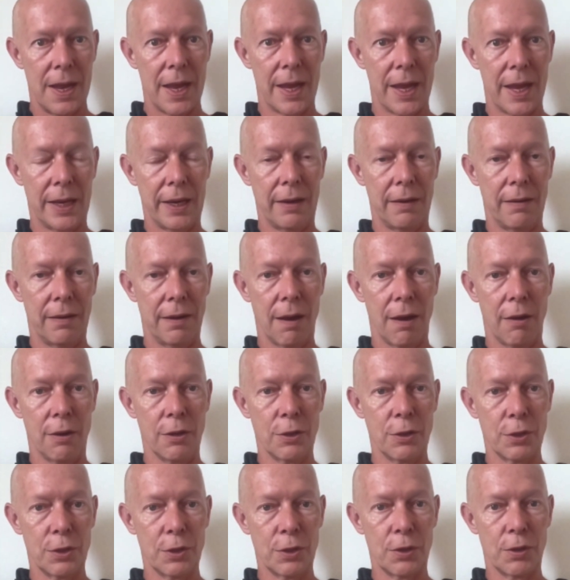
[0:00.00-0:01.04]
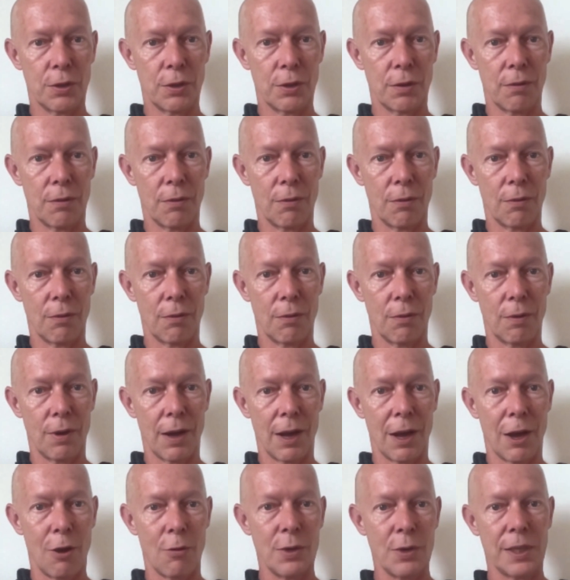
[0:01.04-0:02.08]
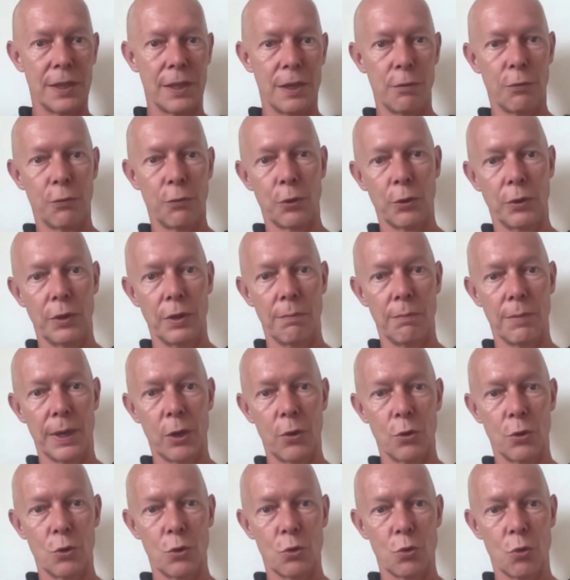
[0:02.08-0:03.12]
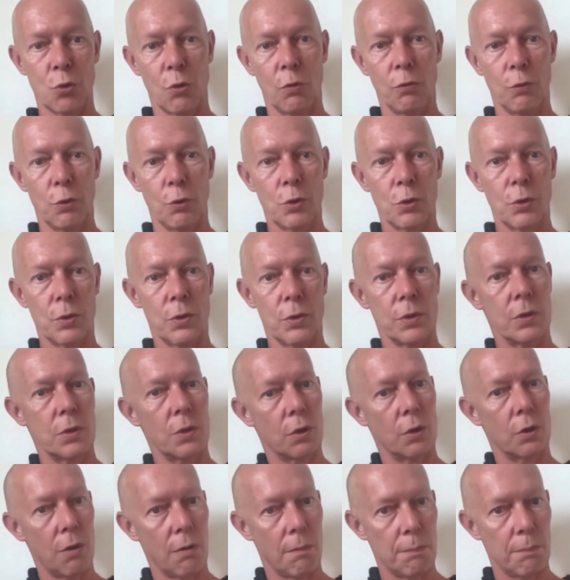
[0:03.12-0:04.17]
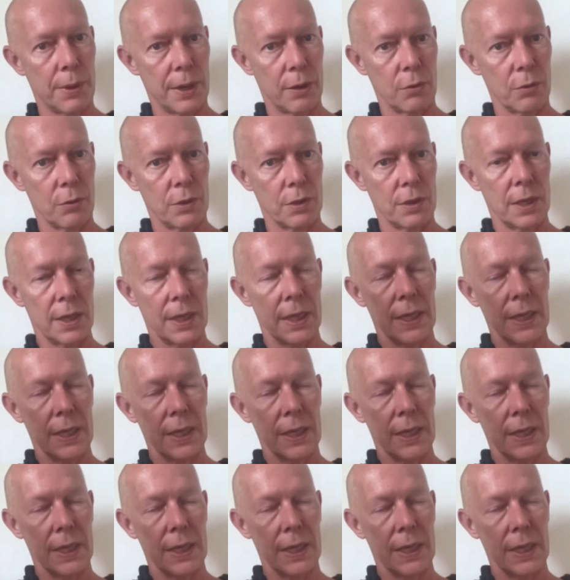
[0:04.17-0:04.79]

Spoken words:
and ask, how is it different in my control versus the compounds?